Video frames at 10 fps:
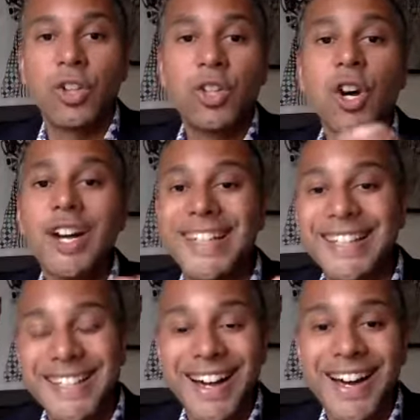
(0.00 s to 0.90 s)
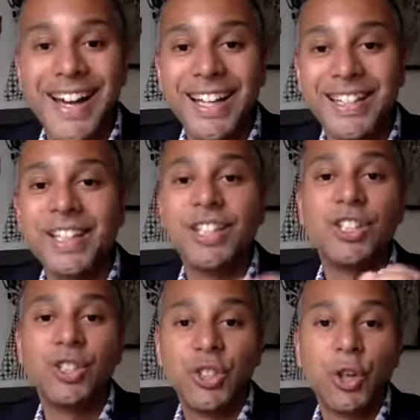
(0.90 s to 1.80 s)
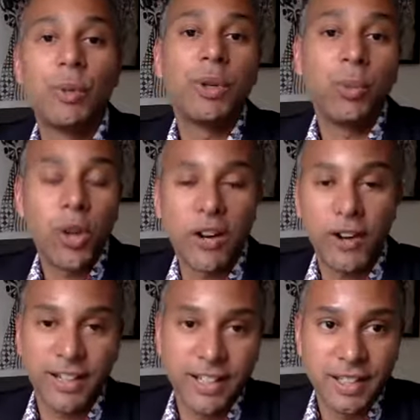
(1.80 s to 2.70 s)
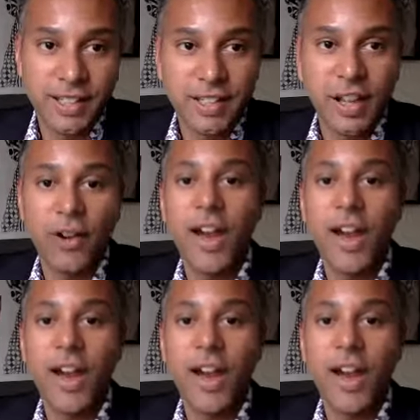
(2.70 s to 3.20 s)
got a guide to show me where I needed to go,